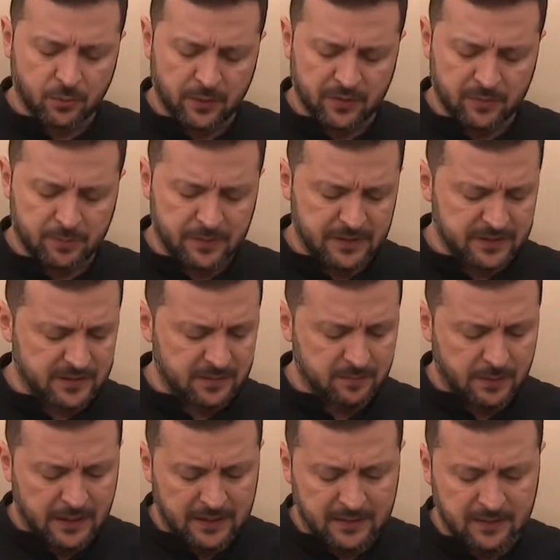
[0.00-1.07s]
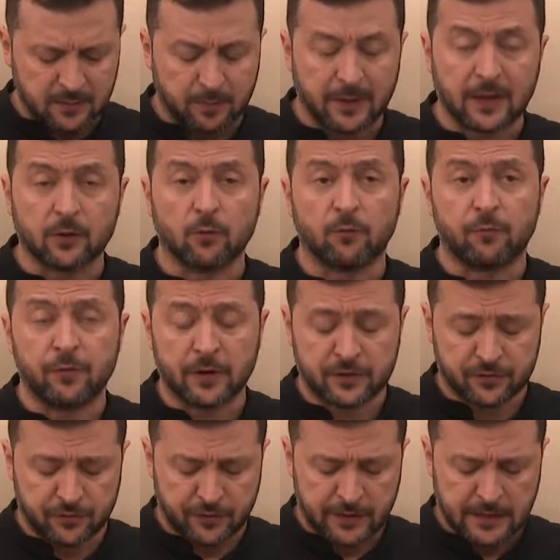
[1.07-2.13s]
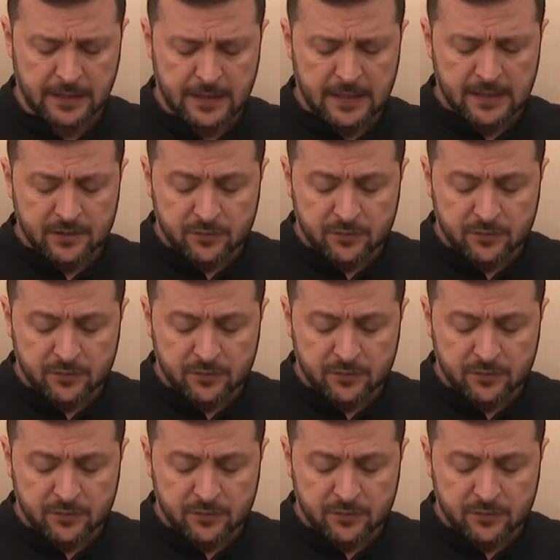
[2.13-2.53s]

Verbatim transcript: with President Biden the plan of victory.